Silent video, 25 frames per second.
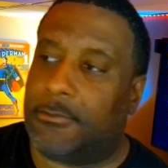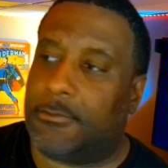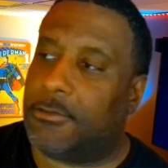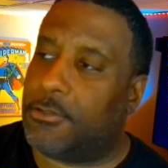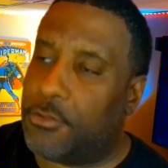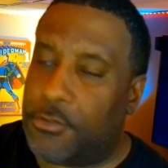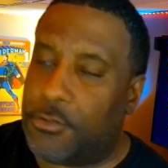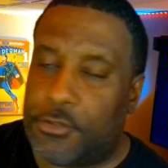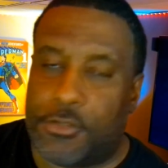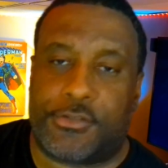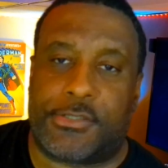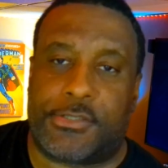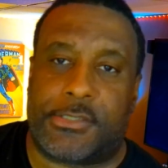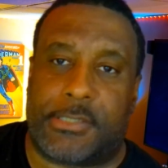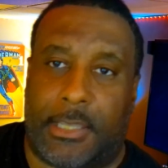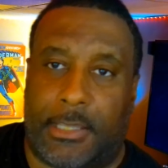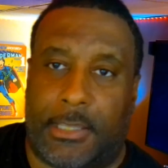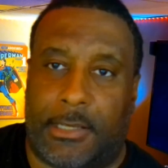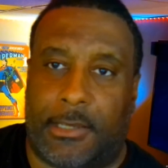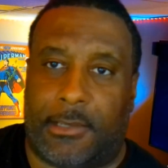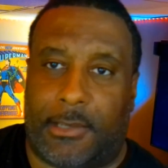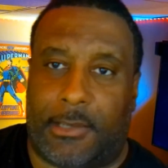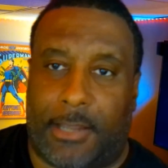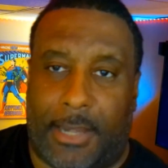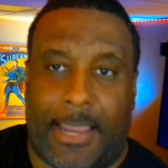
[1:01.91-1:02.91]
You've
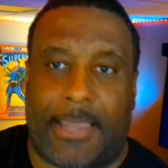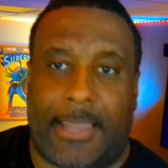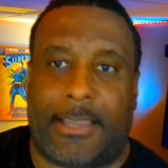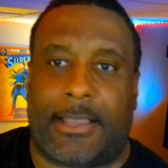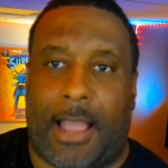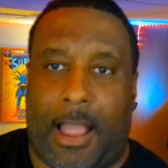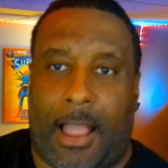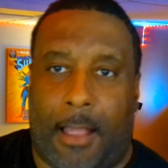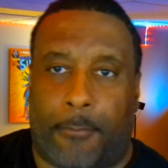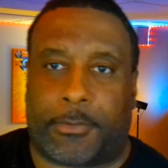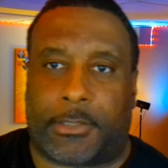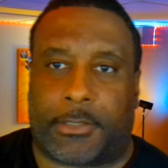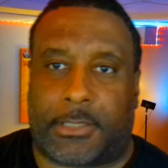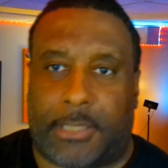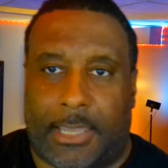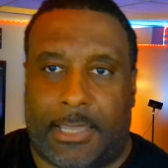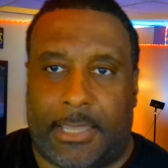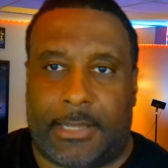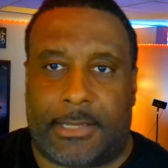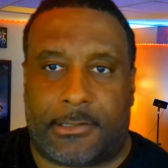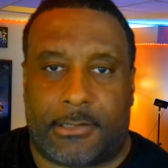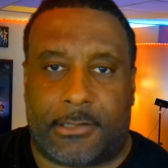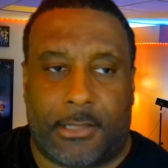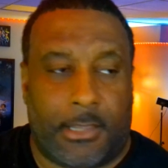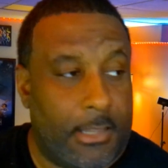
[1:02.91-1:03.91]
seen it. It ain't
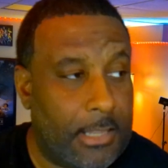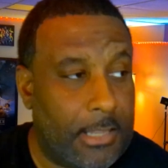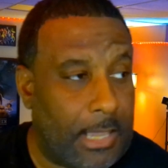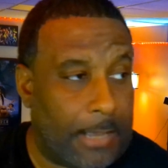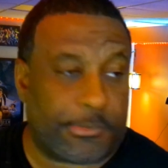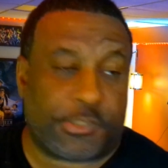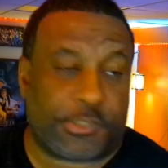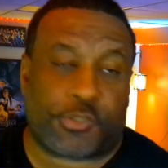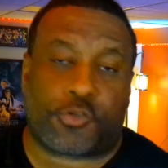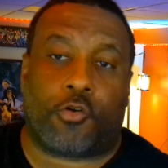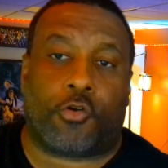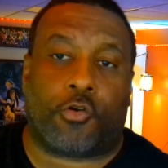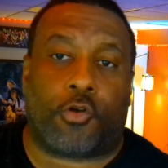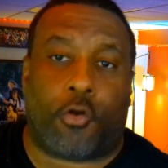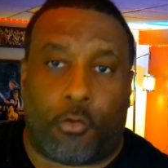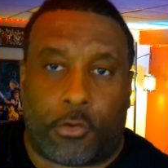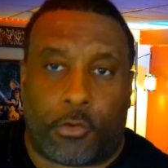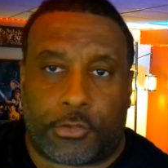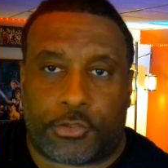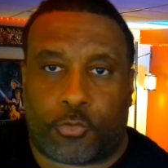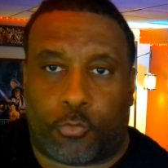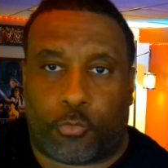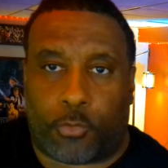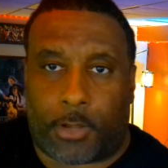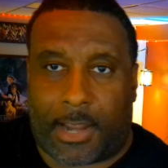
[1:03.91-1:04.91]
complicated. I'm just going to go
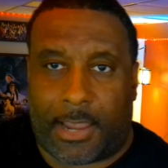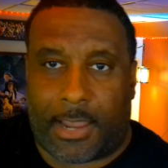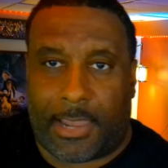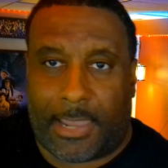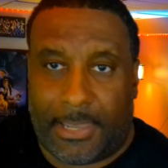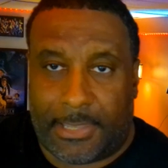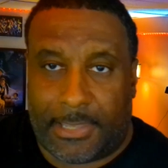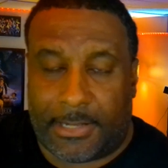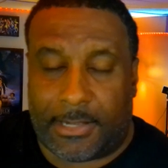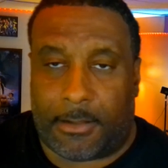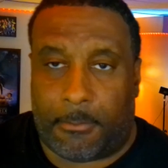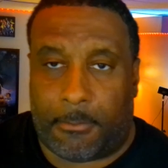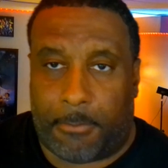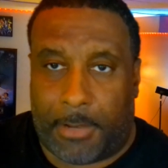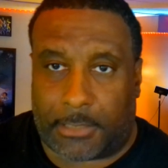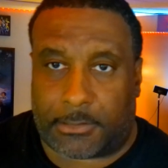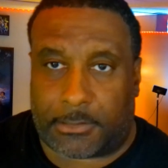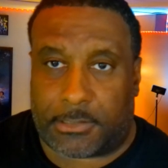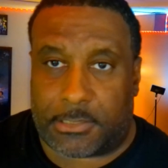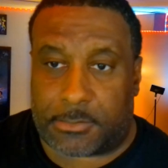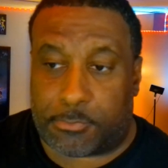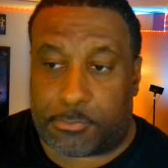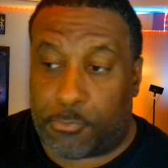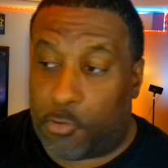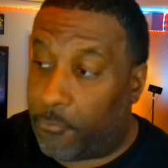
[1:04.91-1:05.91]
into what I hated about
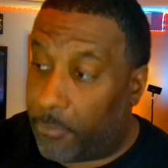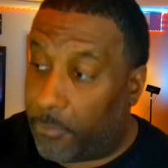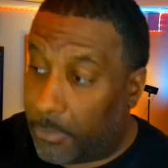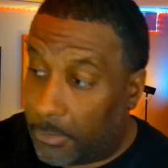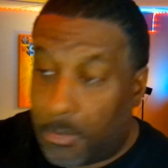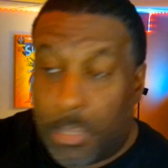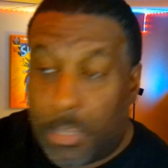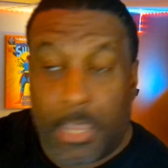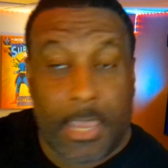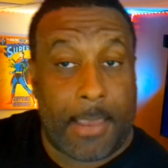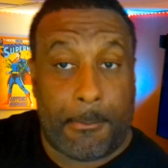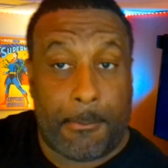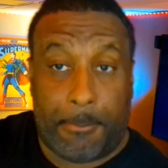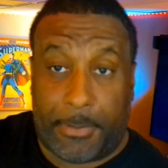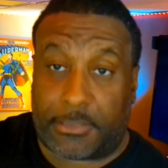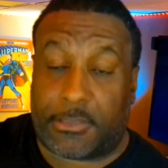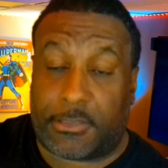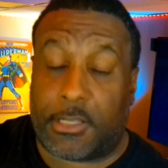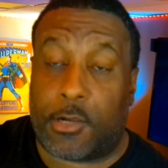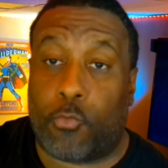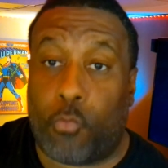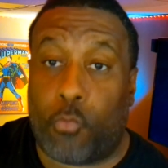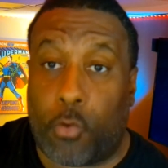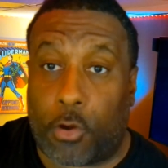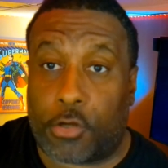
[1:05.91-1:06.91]
this movie. But
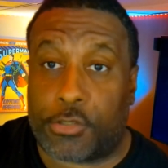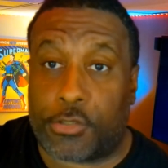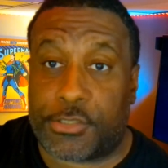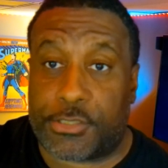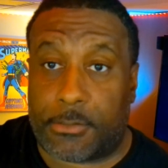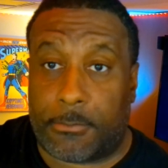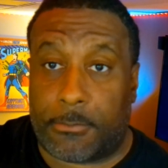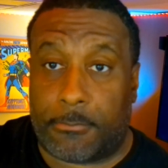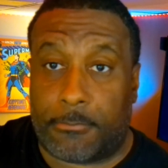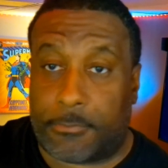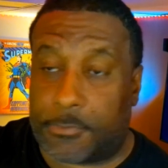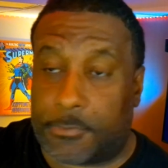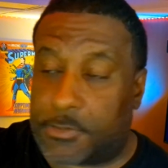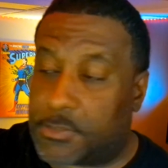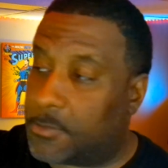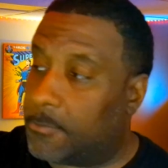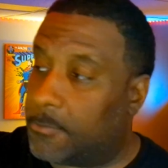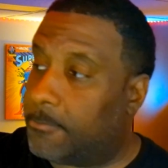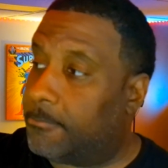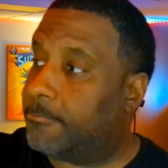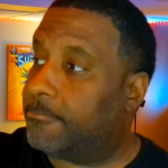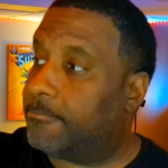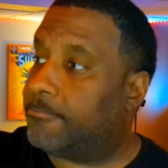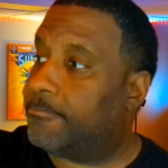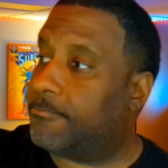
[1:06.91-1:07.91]
there were some
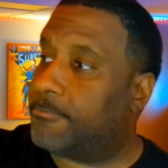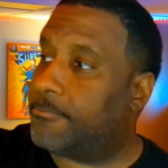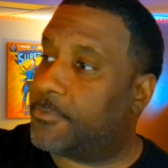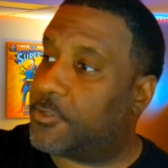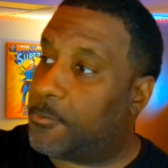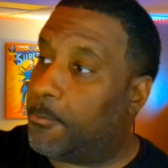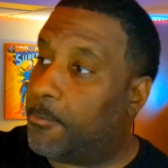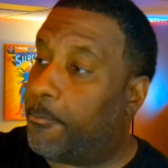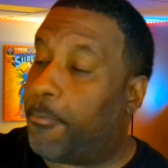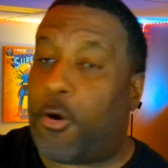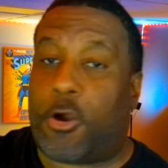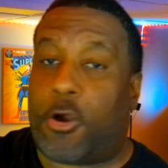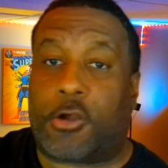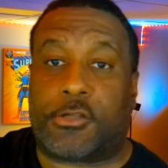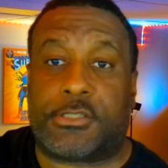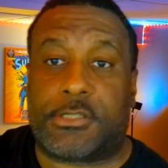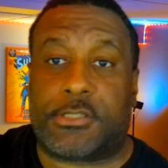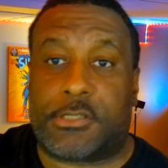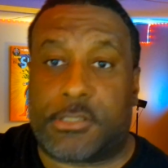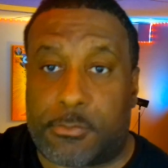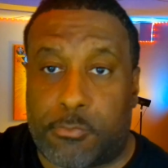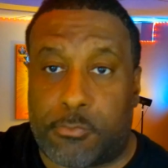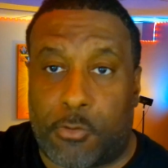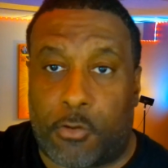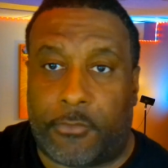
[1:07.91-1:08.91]
parts
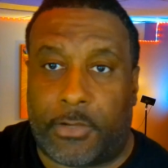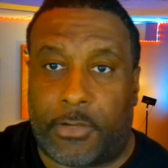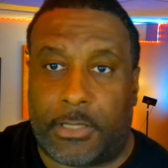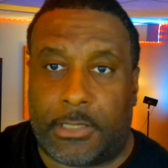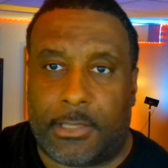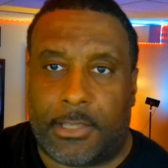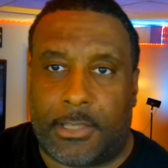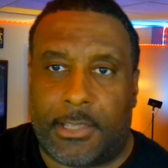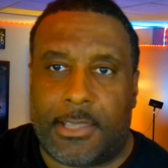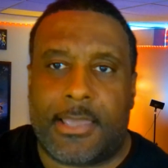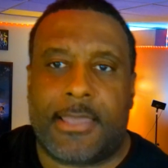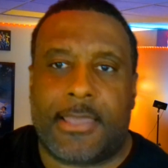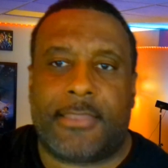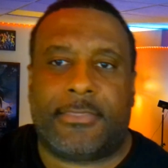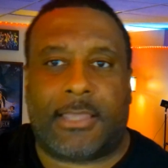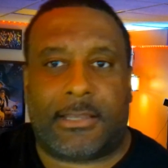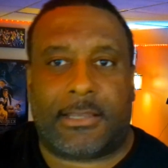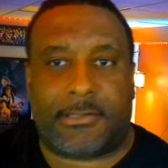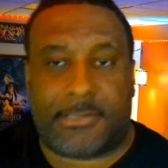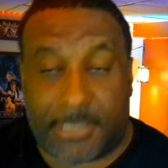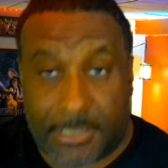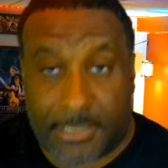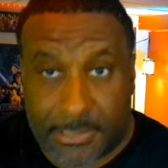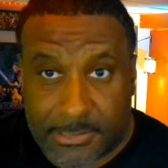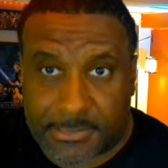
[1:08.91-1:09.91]
of this movie
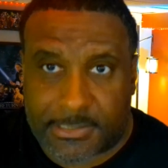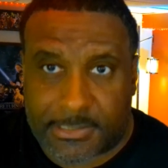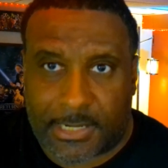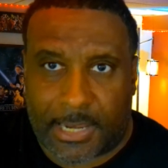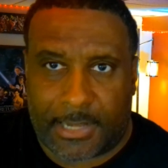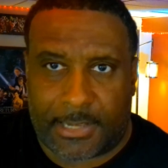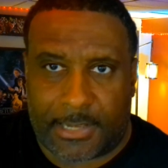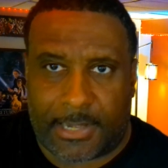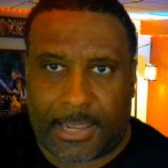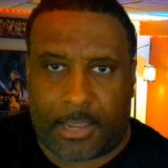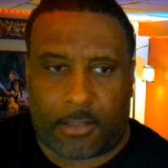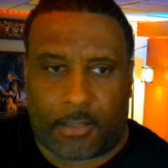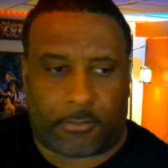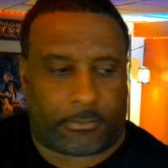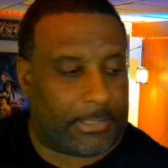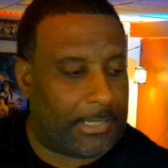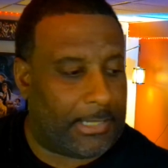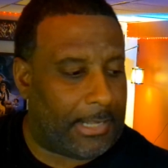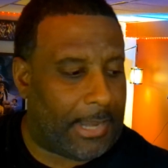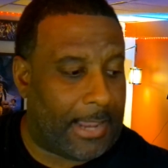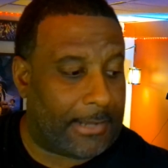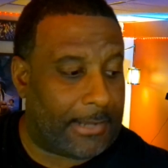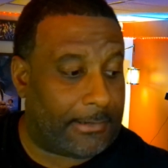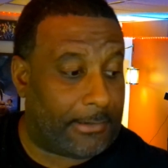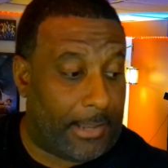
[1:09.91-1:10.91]
that did stand out
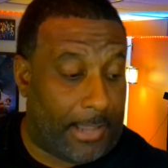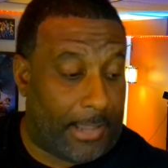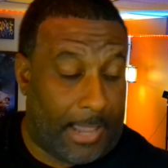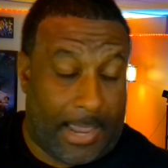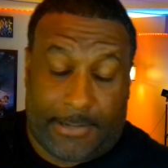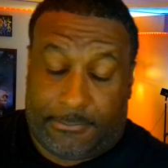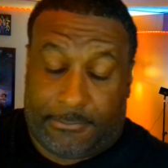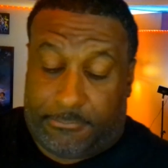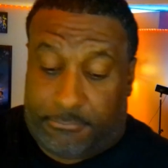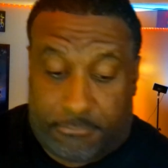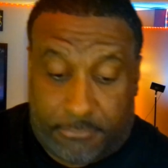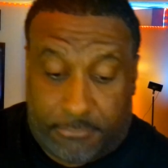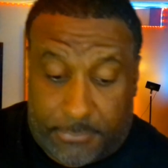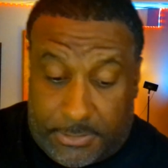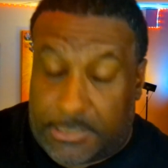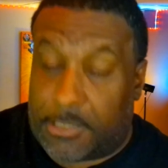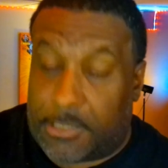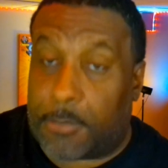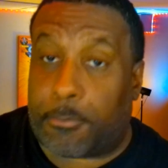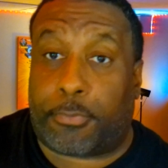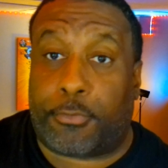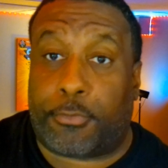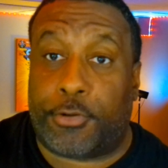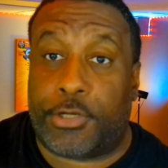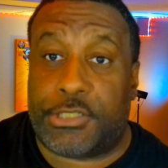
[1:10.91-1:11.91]
that I did
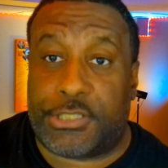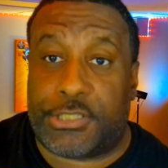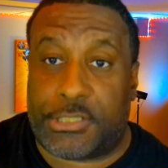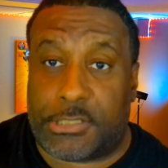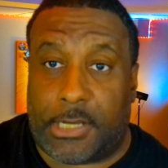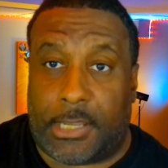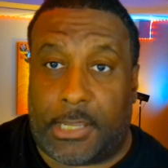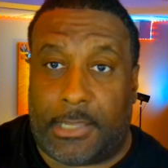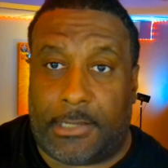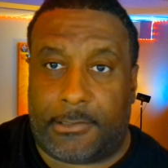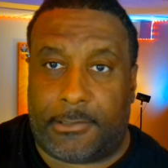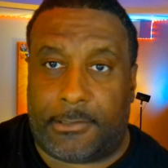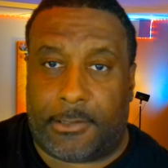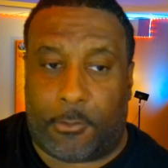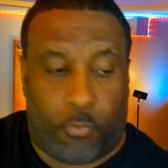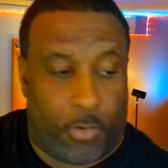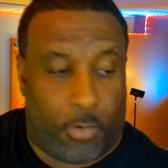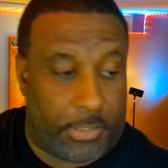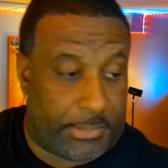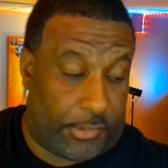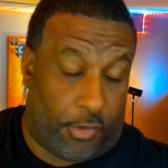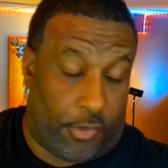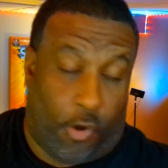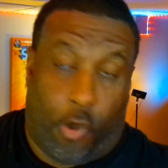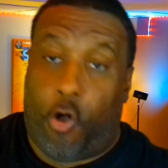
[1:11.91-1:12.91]
appreciate. It
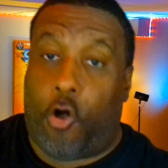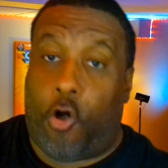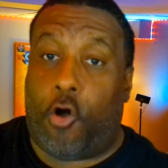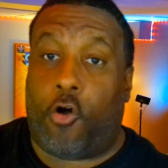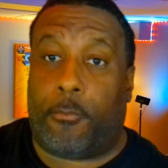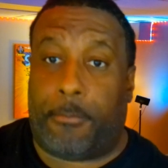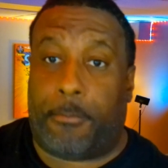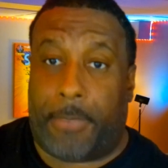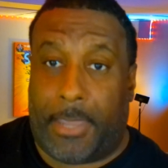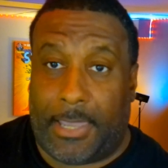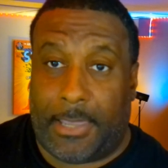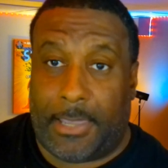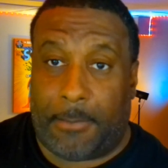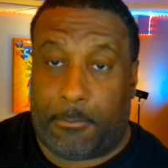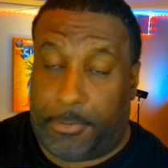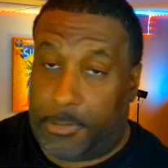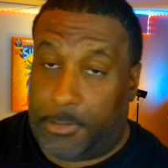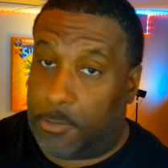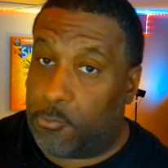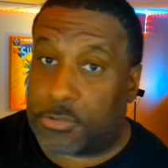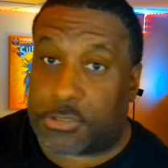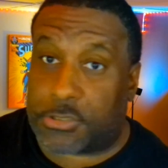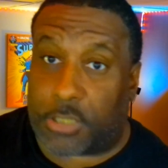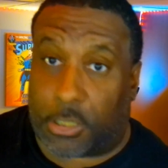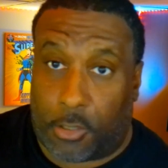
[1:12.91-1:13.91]
wasn't all bad, but
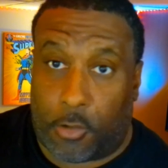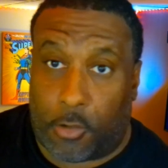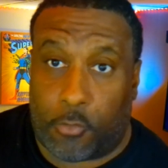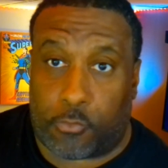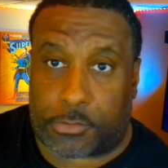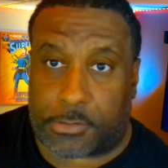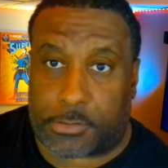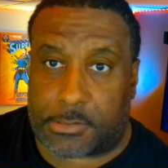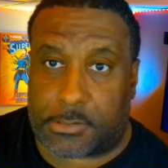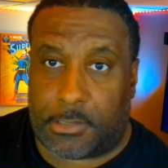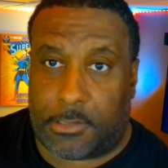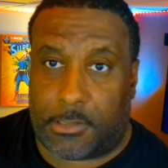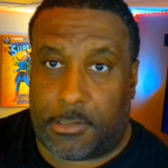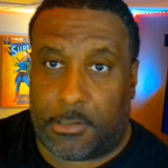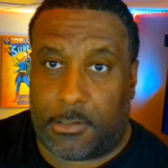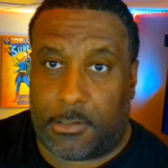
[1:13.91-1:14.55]
it was close.